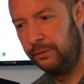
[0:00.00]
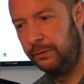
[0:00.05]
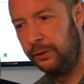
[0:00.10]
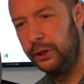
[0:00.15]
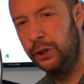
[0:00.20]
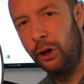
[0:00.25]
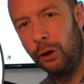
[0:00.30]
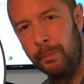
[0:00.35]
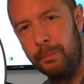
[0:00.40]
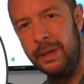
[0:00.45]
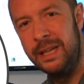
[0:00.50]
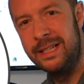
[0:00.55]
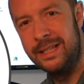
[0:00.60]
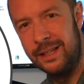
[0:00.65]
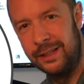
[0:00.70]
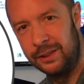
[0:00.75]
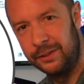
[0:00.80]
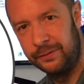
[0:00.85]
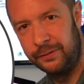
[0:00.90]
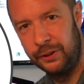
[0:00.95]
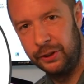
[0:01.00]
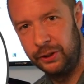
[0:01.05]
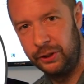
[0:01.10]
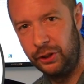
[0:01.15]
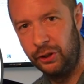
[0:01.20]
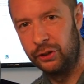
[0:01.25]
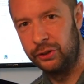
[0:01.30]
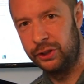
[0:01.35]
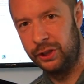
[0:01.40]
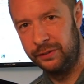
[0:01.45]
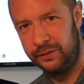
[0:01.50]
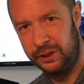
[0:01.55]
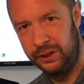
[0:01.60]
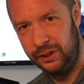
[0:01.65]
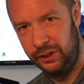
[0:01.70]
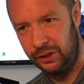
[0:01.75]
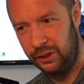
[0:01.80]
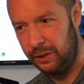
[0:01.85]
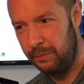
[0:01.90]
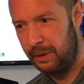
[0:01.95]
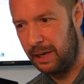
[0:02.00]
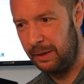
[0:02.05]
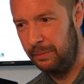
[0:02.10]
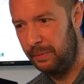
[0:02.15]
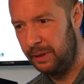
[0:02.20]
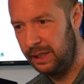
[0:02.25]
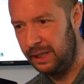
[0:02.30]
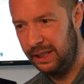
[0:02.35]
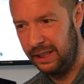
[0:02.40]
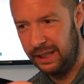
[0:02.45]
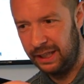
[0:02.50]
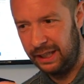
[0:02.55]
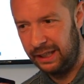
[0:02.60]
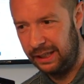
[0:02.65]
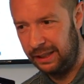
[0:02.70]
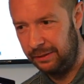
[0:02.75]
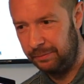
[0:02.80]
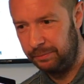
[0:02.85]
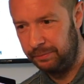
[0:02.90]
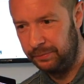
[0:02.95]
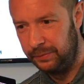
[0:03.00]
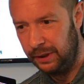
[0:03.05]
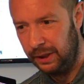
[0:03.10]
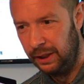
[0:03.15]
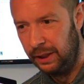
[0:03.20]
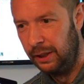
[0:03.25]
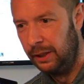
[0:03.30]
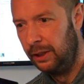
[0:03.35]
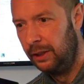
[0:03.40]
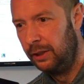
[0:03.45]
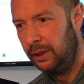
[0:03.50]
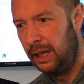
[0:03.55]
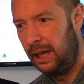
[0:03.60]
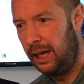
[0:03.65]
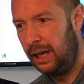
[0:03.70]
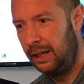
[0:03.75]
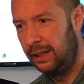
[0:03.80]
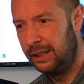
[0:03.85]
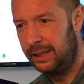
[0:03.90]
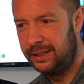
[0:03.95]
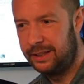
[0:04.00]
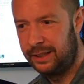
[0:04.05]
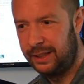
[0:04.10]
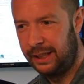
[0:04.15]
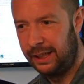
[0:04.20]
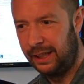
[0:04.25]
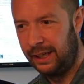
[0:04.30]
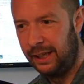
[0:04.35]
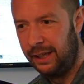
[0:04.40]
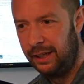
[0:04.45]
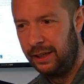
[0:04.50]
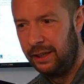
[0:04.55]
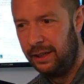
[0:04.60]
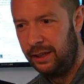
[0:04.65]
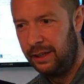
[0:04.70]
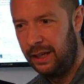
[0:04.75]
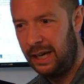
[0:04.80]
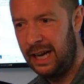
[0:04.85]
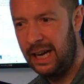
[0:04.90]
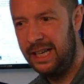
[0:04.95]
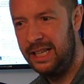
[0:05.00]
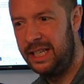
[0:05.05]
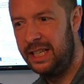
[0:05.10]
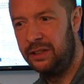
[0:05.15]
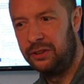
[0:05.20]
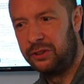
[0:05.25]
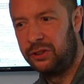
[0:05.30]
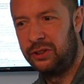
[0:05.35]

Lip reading: for your business, for your service. You know, it might be let's think, Ideal